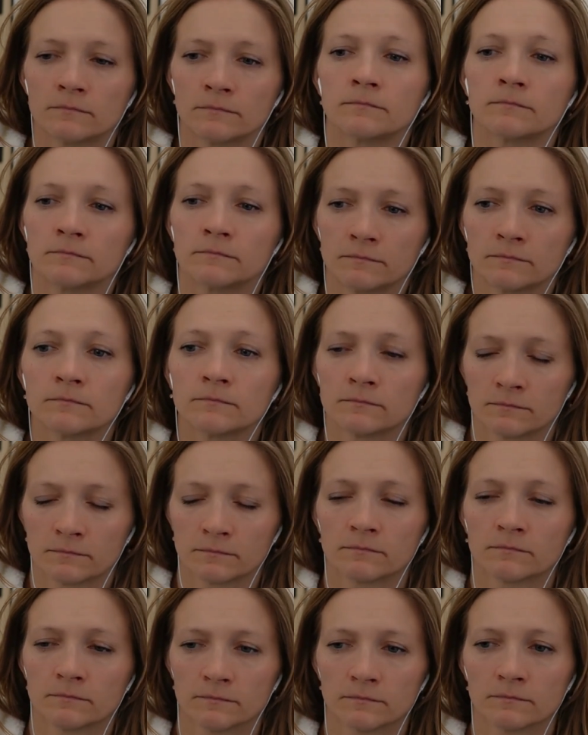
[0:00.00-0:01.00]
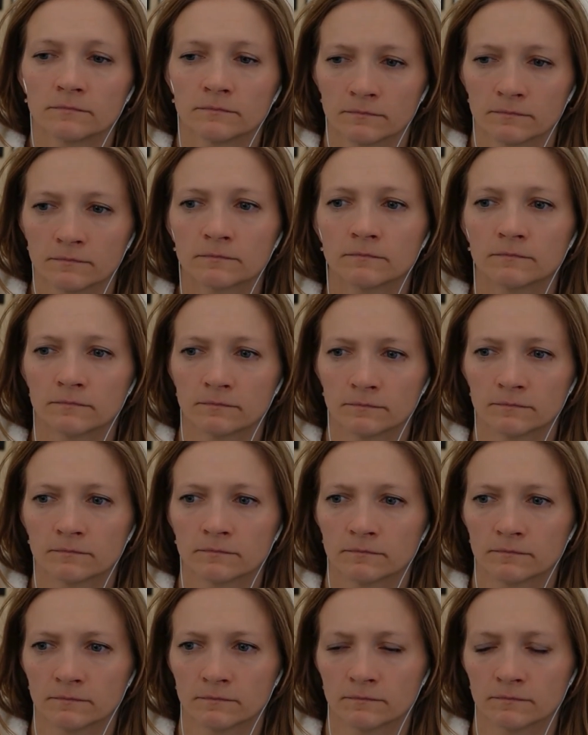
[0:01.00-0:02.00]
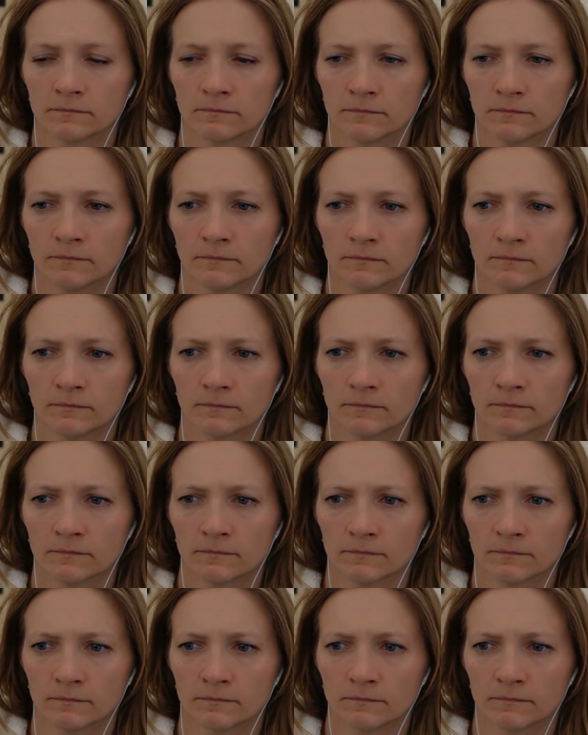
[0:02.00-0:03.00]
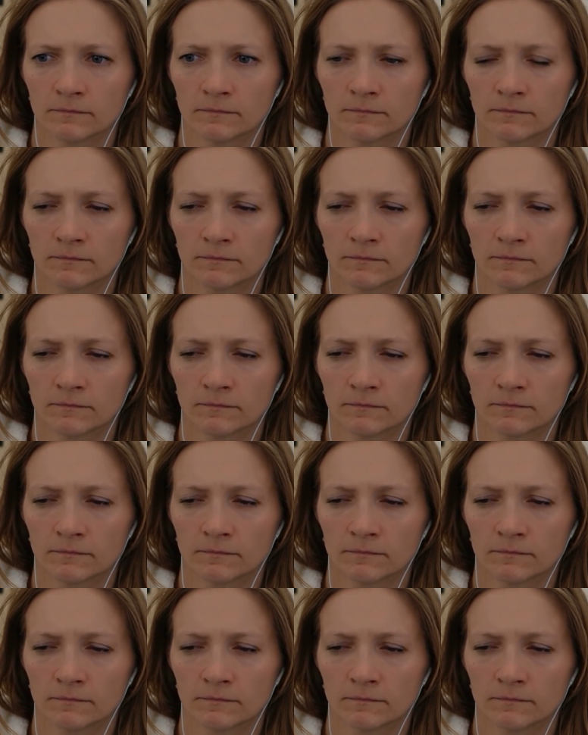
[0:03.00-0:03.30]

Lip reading: (not speaking)